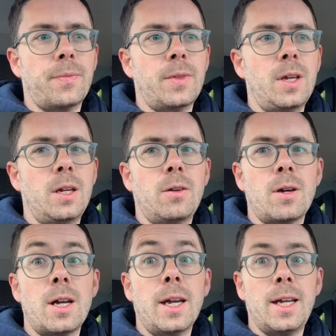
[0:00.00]
you know,
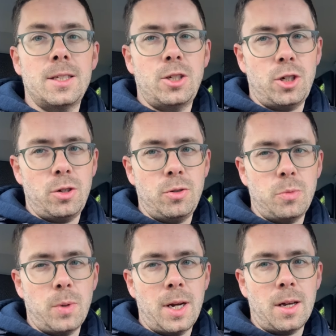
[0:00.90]
I get to choose
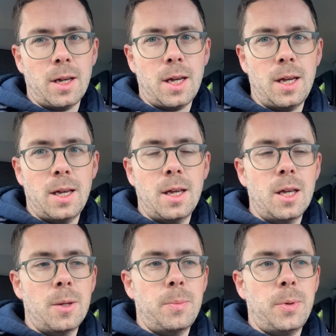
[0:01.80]
when I
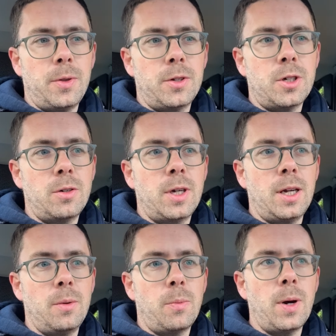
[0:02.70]
put the choke
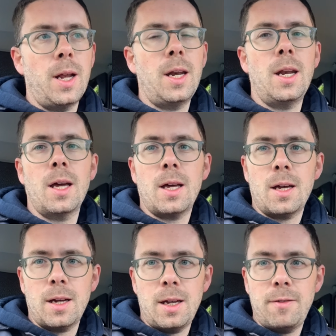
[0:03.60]
in, when
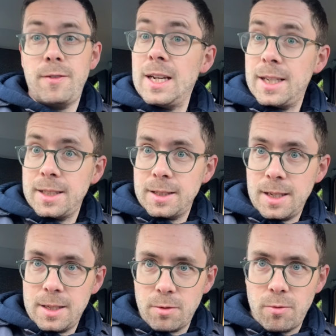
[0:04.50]
I feel it
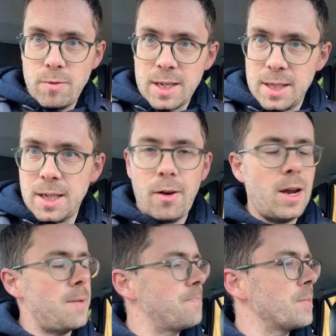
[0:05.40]
is
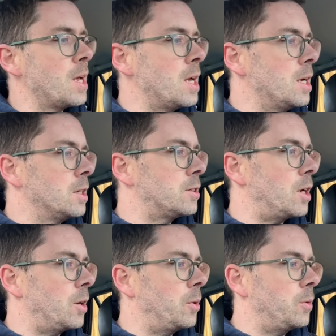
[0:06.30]
necessary.
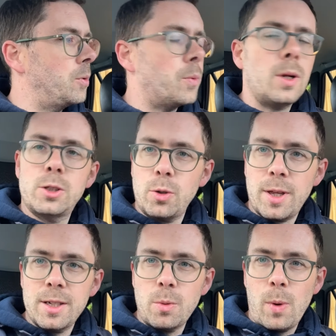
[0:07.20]
So I'll chalk that
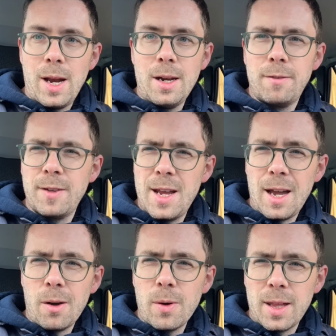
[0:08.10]
as a win for
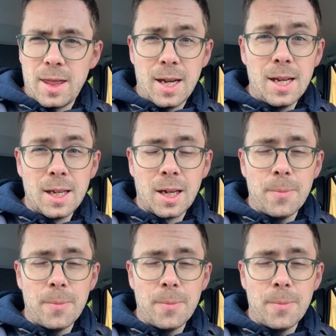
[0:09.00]
now, I think.